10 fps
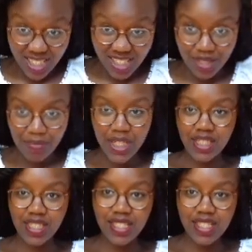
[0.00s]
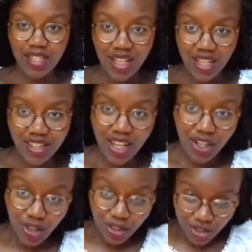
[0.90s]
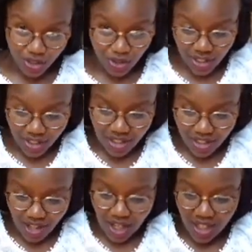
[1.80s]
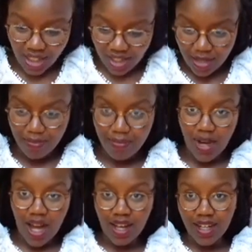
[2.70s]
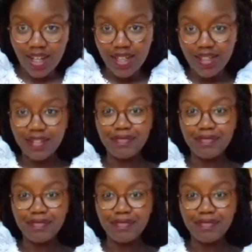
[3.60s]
estimate it. Then all you do is tie it back.